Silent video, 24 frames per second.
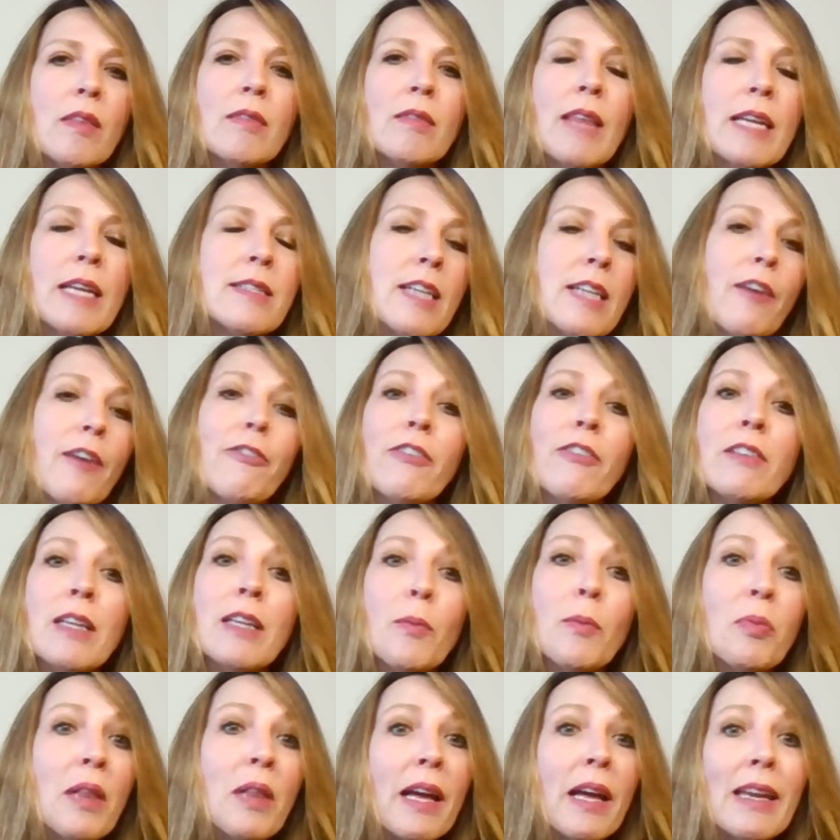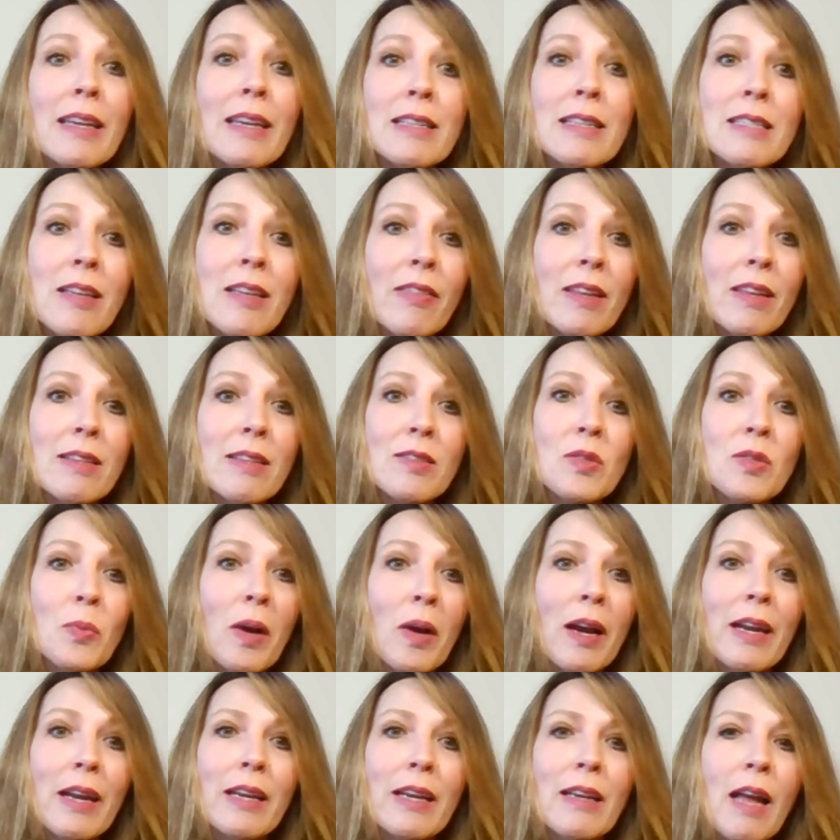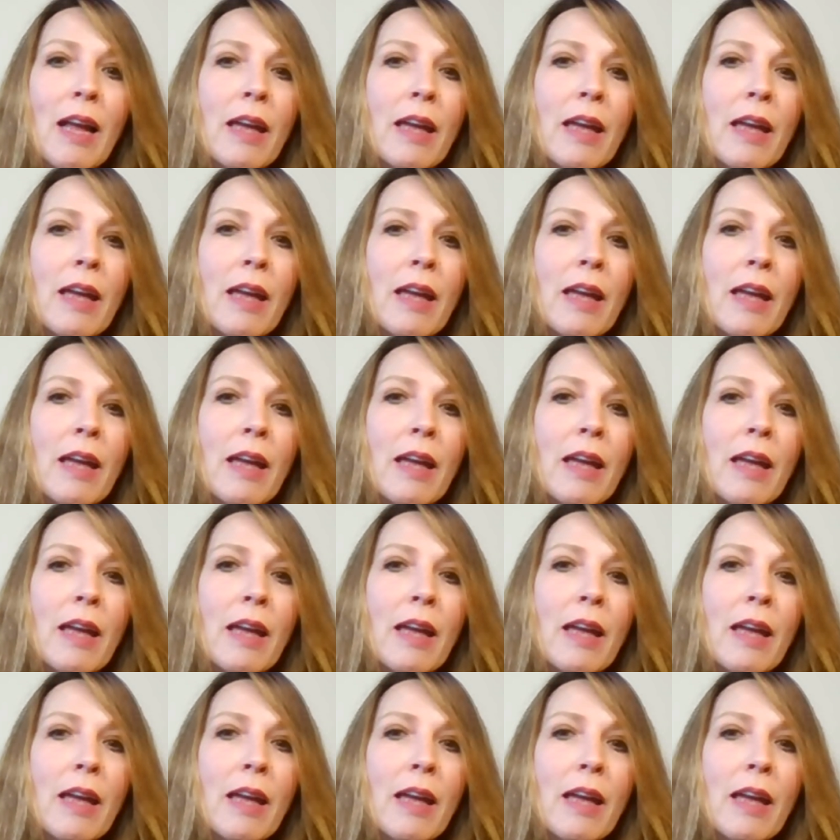they definitely play into this, right?